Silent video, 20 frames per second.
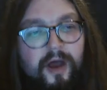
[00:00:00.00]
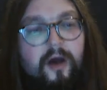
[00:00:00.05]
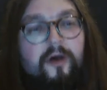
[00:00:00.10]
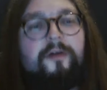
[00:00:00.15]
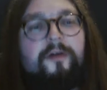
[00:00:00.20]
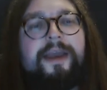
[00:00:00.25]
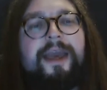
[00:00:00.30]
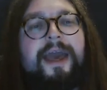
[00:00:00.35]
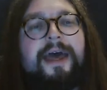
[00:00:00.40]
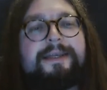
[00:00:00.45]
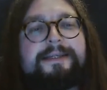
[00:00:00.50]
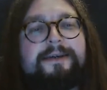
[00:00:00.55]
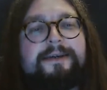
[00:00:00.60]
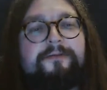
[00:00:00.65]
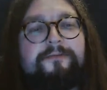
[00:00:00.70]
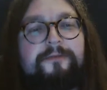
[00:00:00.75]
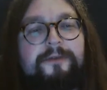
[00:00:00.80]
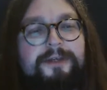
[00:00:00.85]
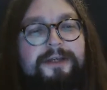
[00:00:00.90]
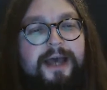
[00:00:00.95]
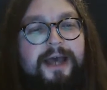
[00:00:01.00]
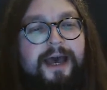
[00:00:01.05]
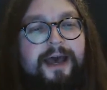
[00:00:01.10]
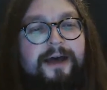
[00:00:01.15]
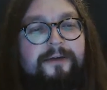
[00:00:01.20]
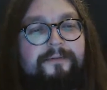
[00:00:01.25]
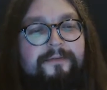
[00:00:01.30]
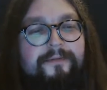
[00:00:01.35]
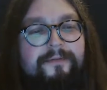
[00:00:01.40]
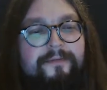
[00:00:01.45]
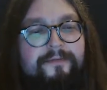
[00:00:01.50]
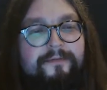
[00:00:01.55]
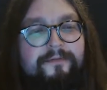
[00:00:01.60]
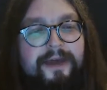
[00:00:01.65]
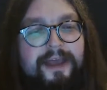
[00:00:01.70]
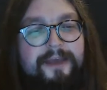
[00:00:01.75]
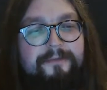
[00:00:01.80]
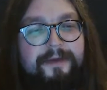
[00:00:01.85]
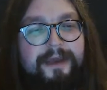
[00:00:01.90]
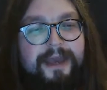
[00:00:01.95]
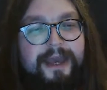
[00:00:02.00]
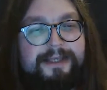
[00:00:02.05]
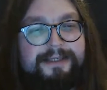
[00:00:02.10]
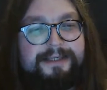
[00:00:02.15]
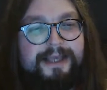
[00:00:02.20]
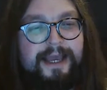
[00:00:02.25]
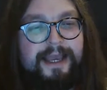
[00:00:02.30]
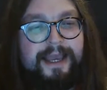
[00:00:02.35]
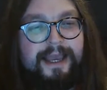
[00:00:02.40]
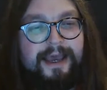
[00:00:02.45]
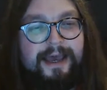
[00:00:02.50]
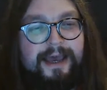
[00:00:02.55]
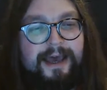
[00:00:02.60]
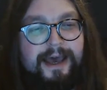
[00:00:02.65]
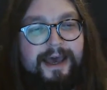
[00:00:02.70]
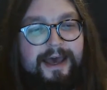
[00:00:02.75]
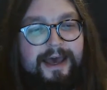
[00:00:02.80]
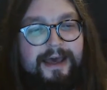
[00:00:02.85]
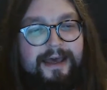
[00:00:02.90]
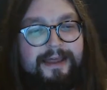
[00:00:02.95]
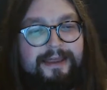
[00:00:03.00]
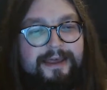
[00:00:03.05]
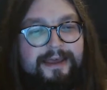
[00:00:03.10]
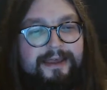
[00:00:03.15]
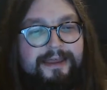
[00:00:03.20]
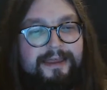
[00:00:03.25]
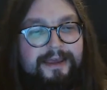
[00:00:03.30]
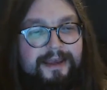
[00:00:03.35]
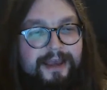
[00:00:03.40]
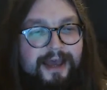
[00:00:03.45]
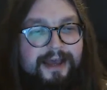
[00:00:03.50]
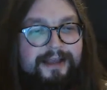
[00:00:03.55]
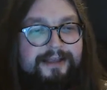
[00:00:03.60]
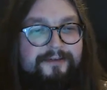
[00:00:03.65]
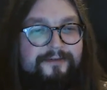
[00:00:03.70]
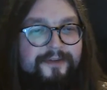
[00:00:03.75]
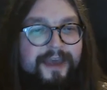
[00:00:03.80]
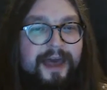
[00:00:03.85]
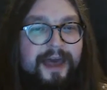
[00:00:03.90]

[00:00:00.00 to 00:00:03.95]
yeah, so maybe it's like the kind of